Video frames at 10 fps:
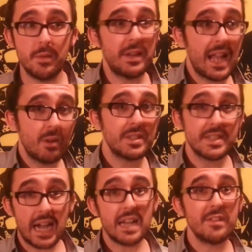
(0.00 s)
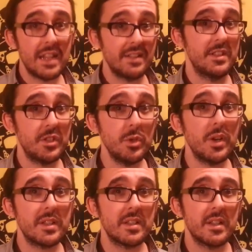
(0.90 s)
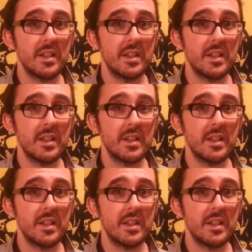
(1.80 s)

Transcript: They went outside of that to do it.